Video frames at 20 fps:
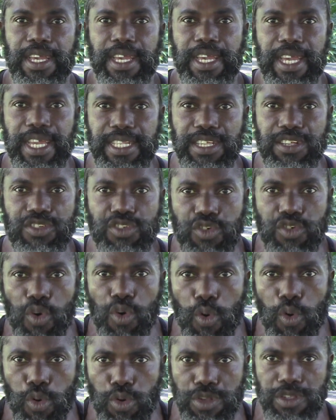in the
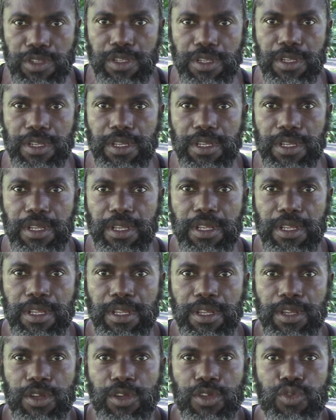schools
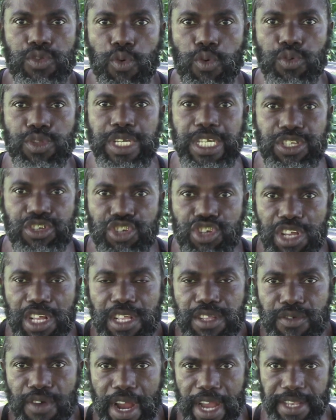to the
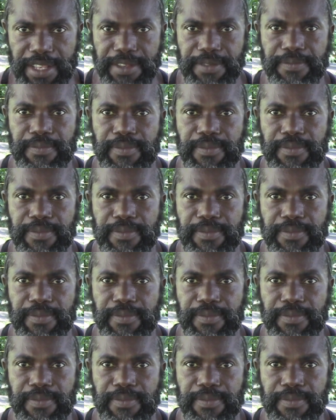children.